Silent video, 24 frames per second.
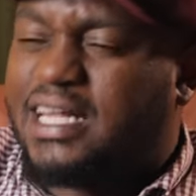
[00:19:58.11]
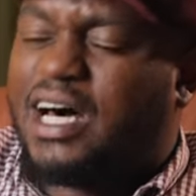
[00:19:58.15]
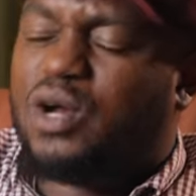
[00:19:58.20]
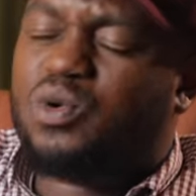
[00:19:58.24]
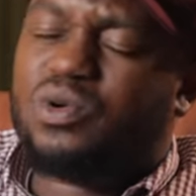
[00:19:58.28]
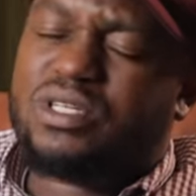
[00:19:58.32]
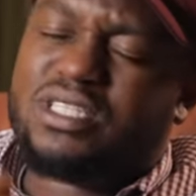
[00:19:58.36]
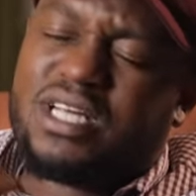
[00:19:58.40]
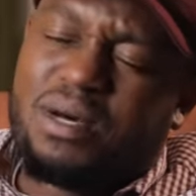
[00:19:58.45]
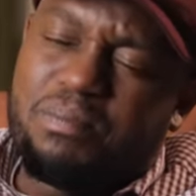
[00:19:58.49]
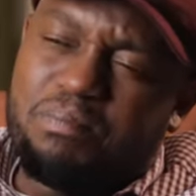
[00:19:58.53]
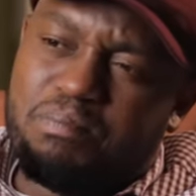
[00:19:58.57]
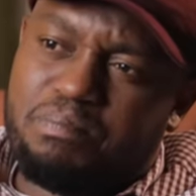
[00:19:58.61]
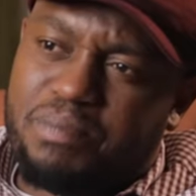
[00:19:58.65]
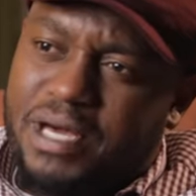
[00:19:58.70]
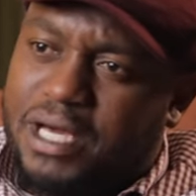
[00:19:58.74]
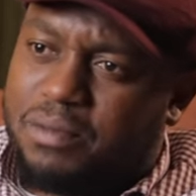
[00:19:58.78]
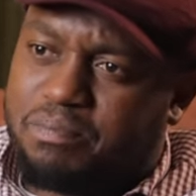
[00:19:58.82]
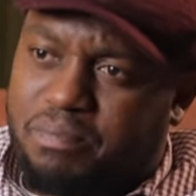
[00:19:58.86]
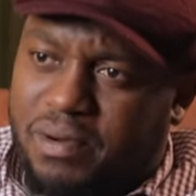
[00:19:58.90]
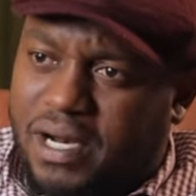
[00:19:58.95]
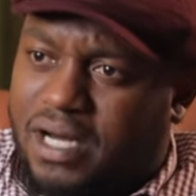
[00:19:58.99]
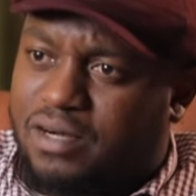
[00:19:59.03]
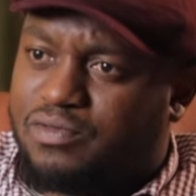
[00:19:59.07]
And that was a
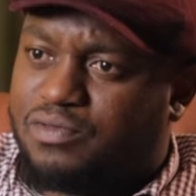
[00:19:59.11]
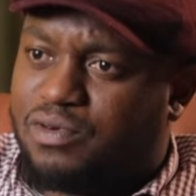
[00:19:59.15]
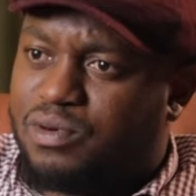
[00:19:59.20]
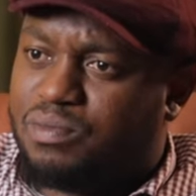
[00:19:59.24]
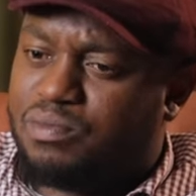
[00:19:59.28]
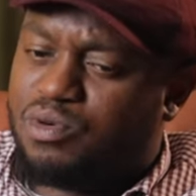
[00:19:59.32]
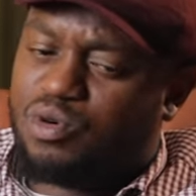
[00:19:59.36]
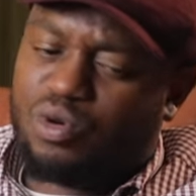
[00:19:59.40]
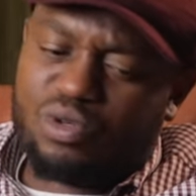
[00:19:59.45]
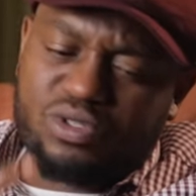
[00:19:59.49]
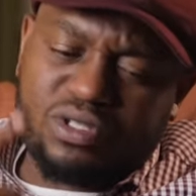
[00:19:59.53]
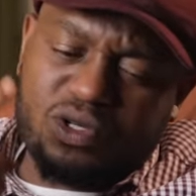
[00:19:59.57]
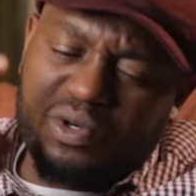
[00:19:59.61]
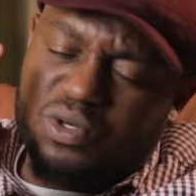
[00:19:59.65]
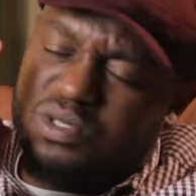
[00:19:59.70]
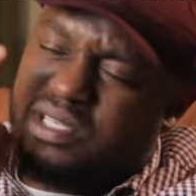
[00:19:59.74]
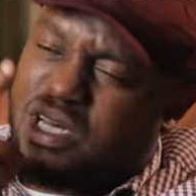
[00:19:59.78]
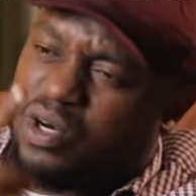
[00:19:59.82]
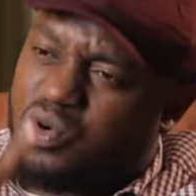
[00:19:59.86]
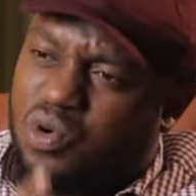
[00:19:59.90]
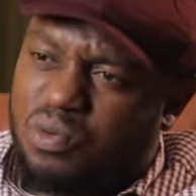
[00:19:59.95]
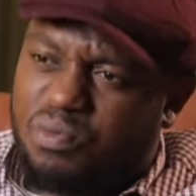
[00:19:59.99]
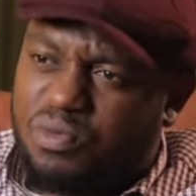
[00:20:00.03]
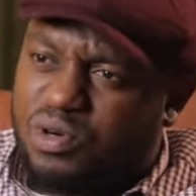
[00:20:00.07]
big platform because there was
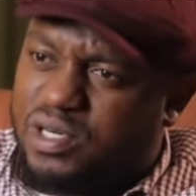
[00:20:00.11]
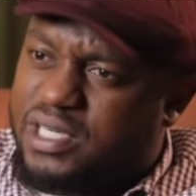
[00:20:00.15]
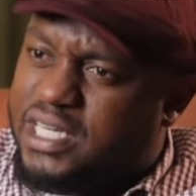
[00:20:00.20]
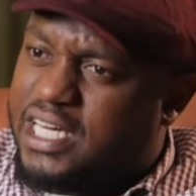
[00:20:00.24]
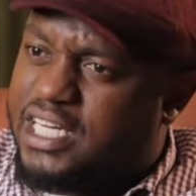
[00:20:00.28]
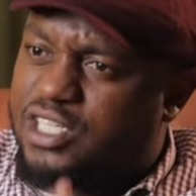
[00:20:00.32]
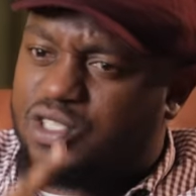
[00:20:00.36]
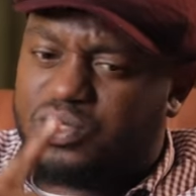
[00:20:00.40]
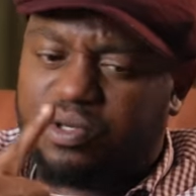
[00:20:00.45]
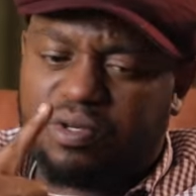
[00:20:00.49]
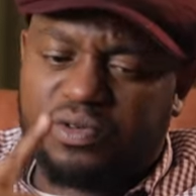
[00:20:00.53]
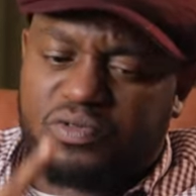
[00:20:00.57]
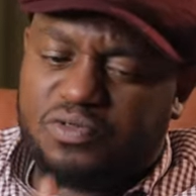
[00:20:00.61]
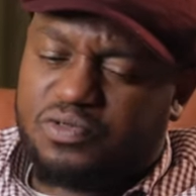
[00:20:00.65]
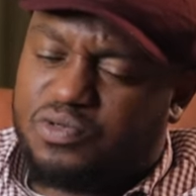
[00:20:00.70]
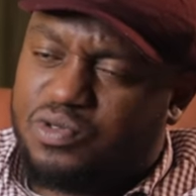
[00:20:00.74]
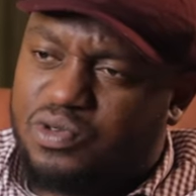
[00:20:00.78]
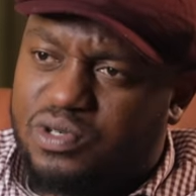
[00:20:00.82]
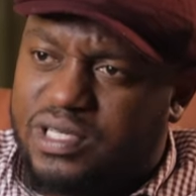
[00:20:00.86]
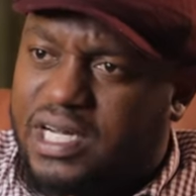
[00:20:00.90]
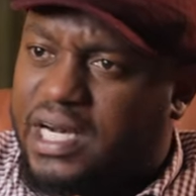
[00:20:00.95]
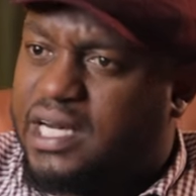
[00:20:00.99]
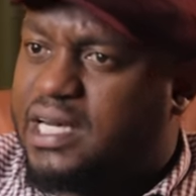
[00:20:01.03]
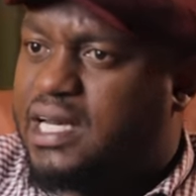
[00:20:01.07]
accommodation,
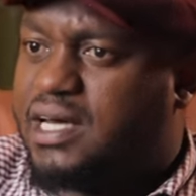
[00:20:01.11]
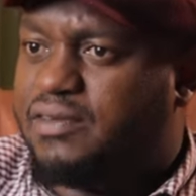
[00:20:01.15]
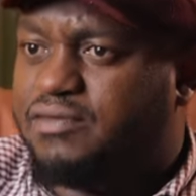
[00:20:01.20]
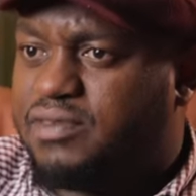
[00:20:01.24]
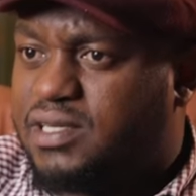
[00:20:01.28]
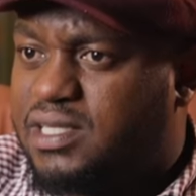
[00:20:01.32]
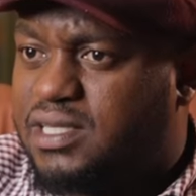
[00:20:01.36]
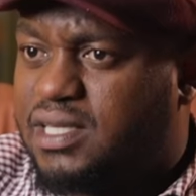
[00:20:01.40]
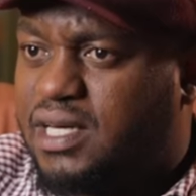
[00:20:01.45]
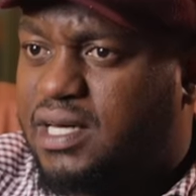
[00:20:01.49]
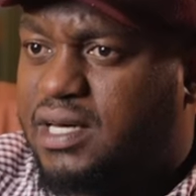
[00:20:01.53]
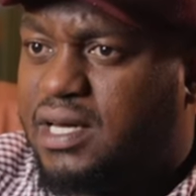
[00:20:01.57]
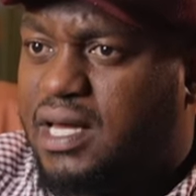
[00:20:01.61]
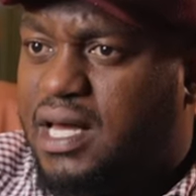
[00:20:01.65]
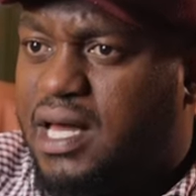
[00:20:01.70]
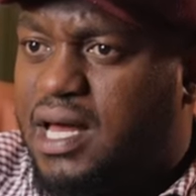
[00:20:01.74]
food and everything.